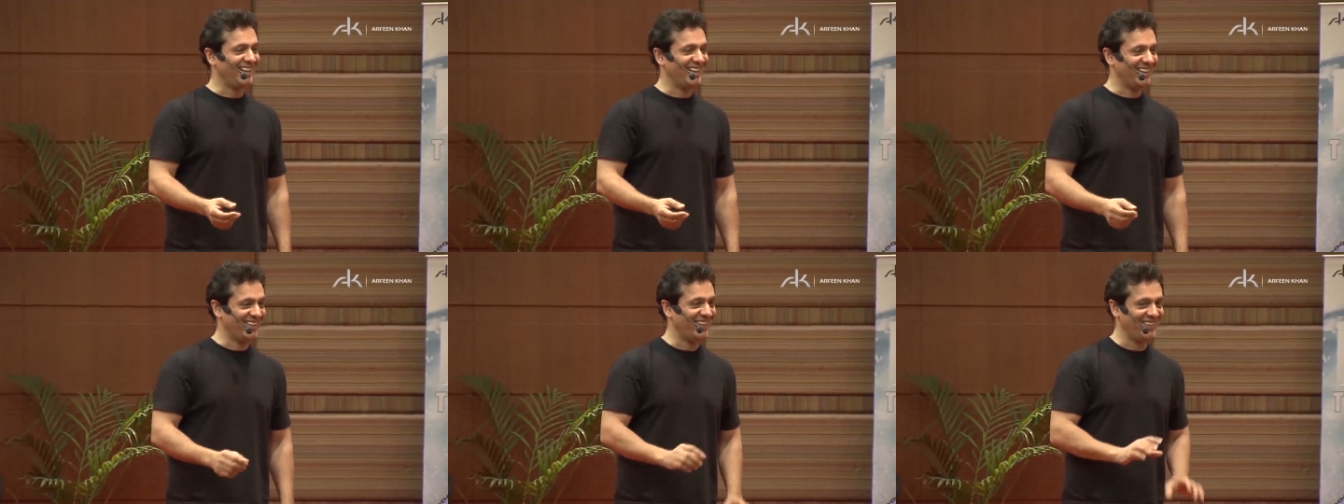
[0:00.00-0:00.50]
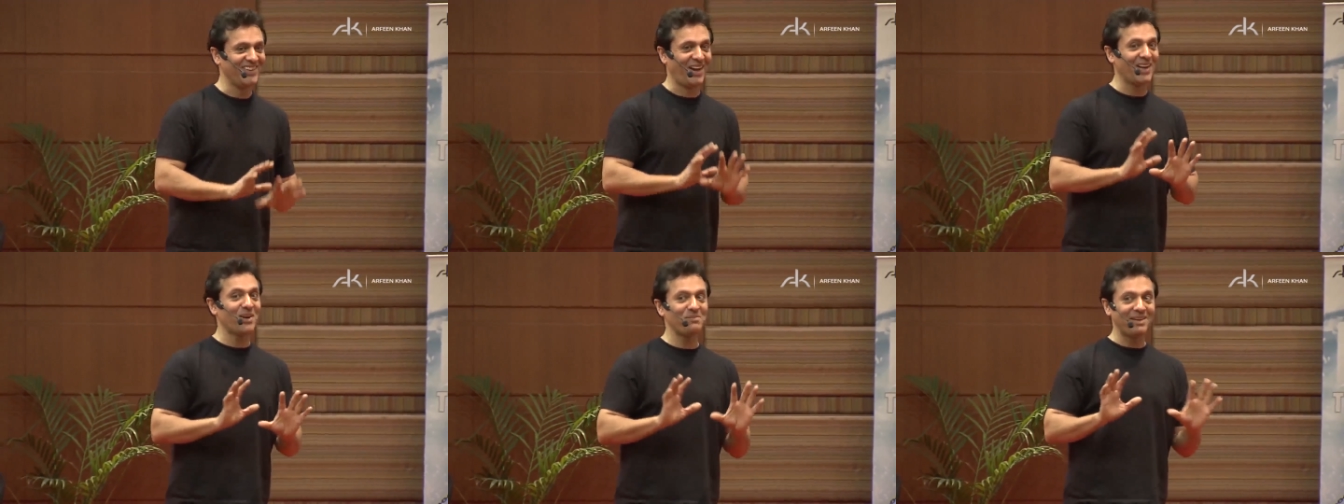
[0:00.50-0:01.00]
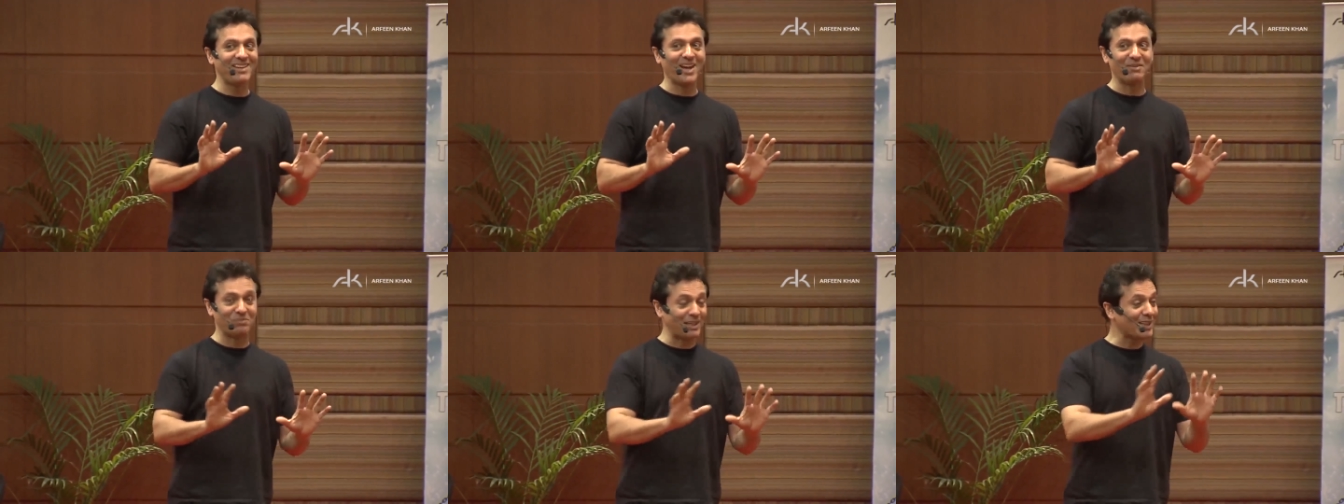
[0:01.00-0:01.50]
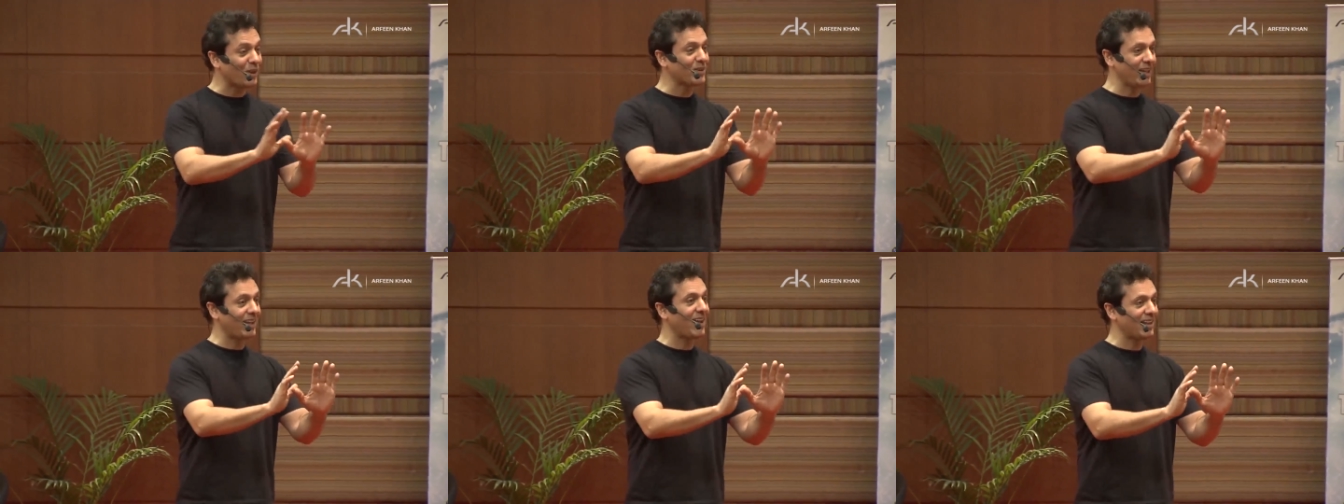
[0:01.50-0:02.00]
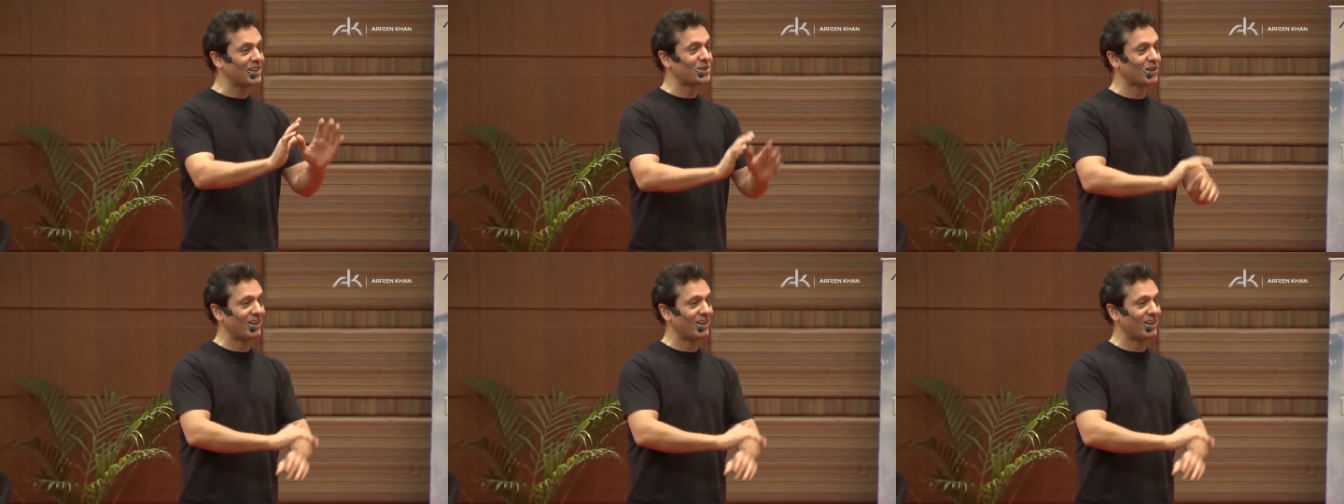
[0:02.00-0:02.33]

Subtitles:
No, I don't mean that. Please don't say that literally.